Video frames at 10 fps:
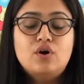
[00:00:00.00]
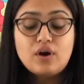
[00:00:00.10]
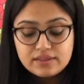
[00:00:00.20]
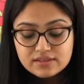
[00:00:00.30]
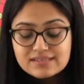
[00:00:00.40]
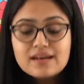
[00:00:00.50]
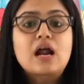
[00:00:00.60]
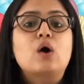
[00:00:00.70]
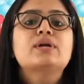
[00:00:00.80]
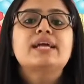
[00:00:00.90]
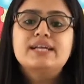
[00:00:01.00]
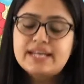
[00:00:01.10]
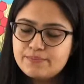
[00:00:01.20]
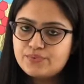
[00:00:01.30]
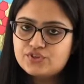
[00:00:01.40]
in the surrounding
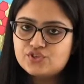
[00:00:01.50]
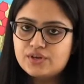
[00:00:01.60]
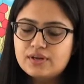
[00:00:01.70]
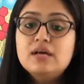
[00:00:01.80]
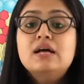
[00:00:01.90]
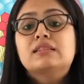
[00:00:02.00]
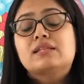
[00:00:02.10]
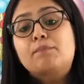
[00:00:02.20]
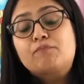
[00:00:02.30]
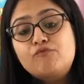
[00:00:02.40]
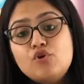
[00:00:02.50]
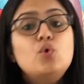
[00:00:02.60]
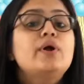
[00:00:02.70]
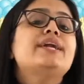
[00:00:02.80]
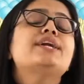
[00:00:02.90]
temperature, the
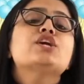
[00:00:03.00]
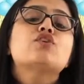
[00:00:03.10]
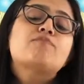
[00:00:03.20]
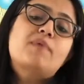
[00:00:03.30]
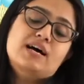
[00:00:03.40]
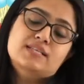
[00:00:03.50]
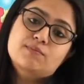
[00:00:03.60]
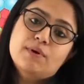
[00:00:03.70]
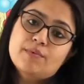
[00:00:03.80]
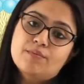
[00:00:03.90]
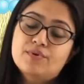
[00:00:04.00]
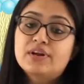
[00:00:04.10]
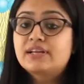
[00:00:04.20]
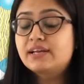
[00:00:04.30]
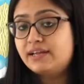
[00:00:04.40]
fluidity of plasma
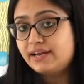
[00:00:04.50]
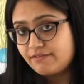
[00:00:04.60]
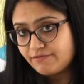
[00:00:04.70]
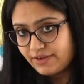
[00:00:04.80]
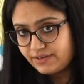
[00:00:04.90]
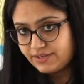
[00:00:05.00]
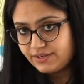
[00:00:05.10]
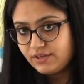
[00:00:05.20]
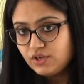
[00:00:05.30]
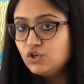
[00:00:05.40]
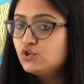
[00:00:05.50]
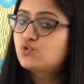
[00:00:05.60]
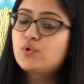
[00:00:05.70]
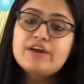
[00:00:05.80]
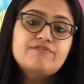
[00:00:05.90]
membrane can get affected.
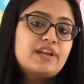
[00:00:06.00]
So, if